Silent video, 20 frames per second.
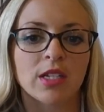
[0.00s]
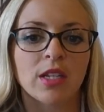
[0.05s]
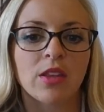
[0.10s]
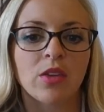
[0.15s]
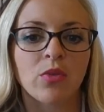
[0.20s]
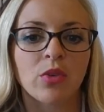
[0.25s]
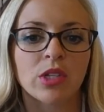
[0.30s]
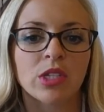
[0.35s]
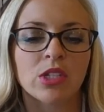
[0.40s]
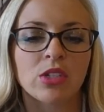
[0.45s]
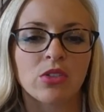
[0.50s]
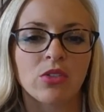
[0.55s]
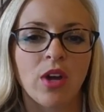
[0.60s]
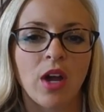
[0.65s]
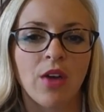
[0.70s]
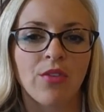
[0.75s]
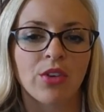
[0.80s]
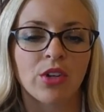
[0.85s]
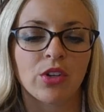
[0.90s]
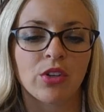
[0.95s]
And then once you
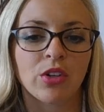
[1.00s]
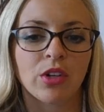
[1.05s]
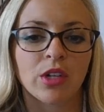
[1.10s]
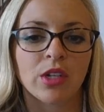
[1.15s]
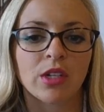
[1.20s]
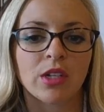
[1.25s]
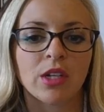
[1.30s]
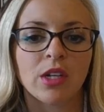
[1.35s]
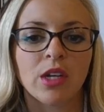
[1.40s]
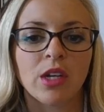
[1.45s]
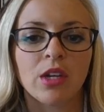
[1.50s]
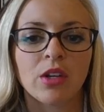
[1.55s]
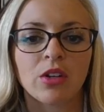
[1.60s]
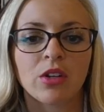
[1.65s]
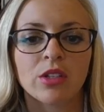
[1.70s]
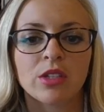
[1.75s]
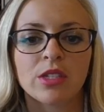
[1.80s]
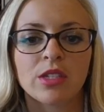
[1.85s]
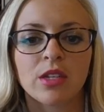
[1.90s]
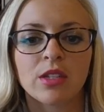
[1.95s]
have a good
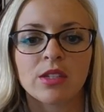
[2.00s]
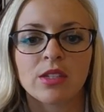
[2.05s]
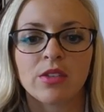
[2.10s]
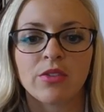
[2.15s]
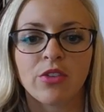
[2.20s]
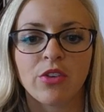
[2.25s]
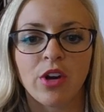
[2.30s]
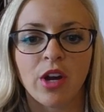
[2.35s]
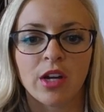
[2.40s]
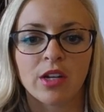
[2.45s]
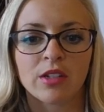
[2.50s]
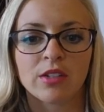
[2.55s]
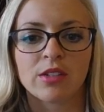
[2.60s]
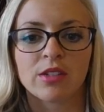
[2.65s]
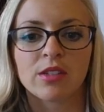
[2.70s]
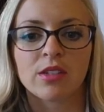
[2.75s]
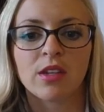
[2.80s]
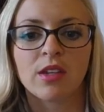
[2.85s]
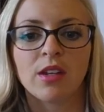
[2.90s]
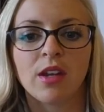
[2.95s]
sense of
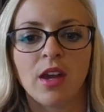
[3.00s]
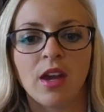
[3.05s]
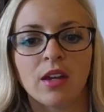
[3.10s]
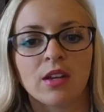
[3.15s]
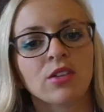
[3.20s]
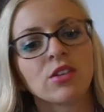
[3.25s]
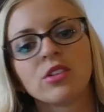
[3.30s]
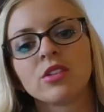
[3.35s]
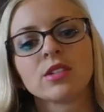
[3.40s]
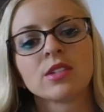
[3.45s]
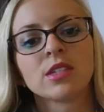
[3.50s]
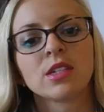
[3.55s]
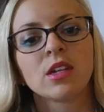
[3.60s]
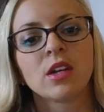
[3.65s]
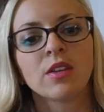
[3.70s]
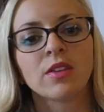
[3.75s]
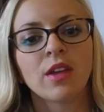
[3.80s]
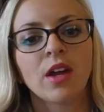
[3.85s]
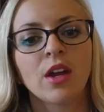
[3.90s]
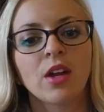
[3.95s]
correctness and accuracy
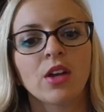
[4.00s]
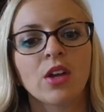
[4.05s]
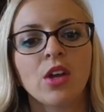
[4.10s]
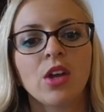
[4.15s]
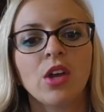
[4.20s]
on that,